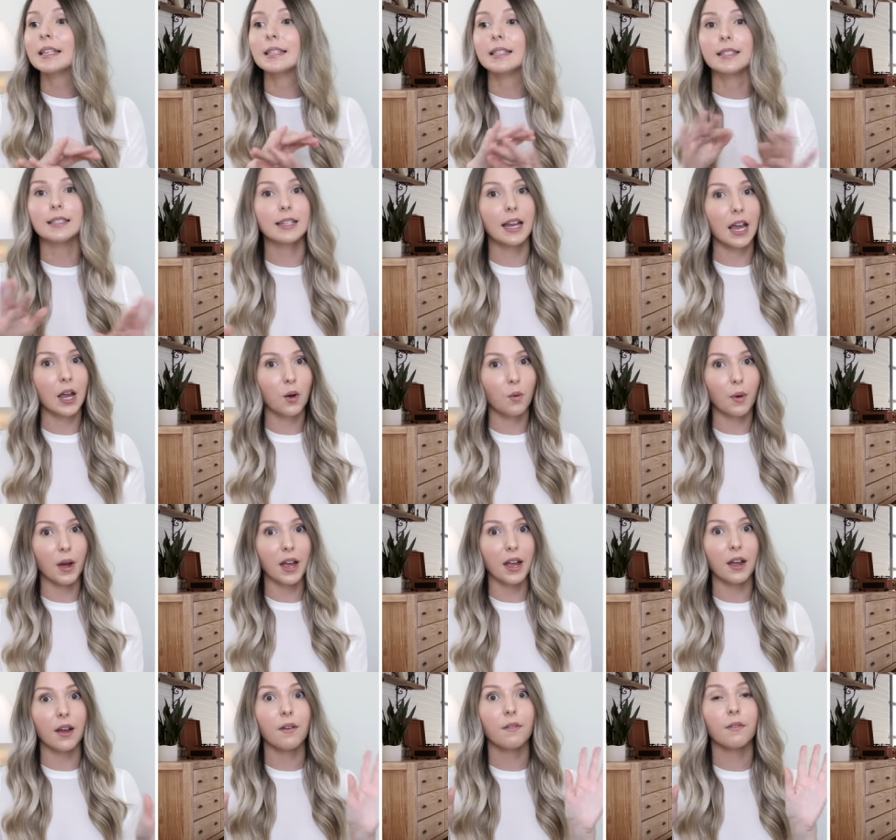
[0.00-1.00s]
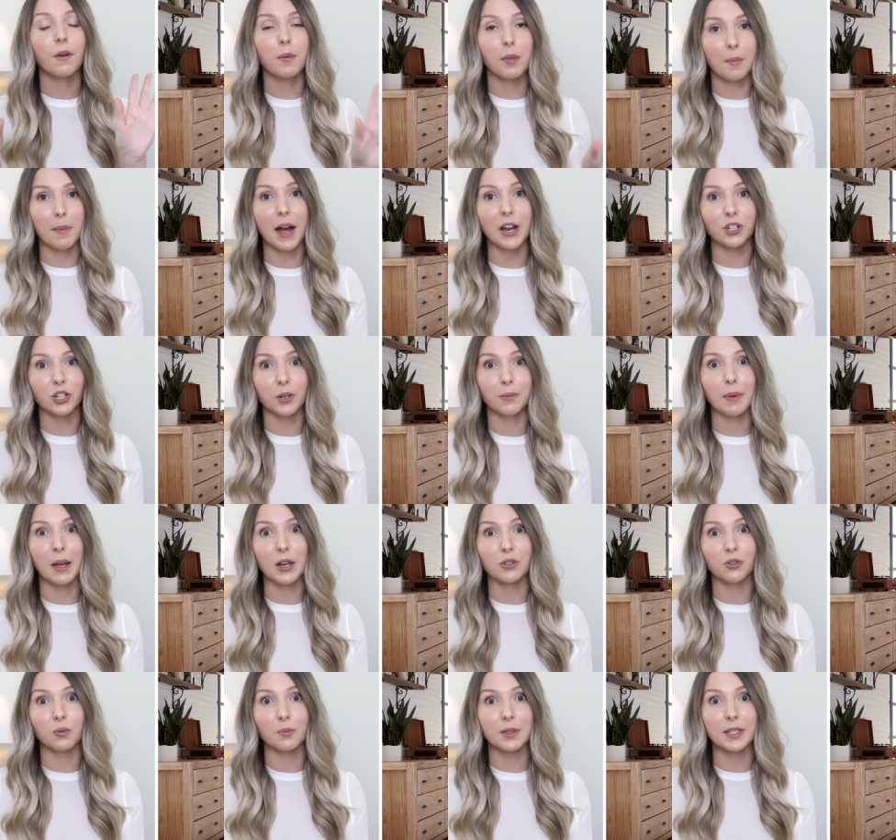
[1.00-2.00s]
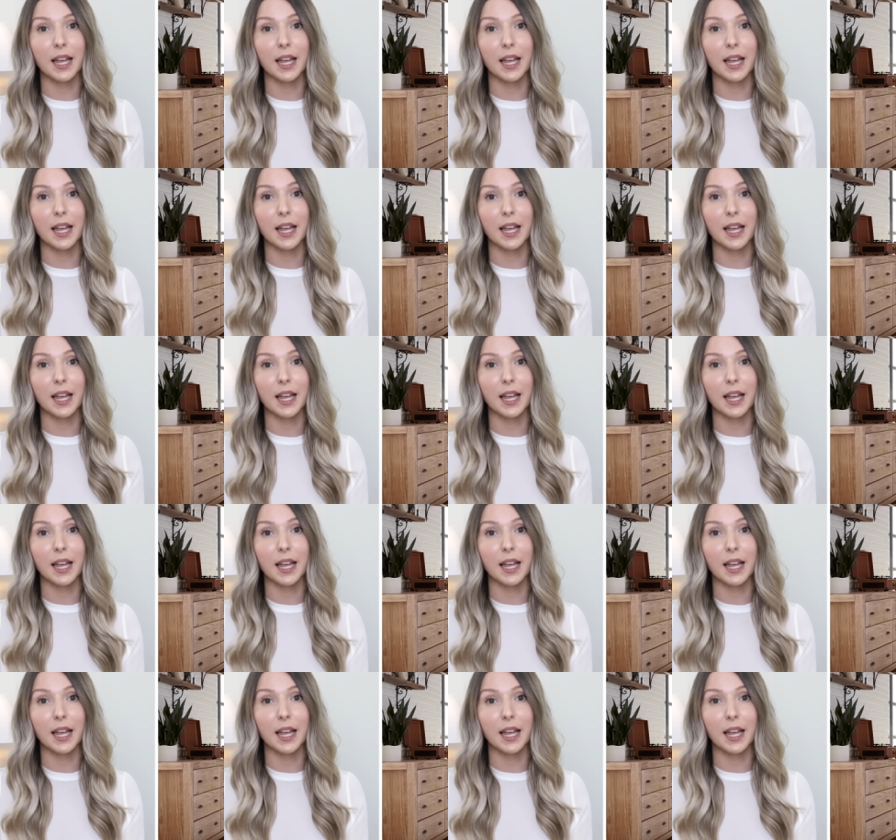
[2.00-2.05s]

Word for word: stay away from the matching bedroom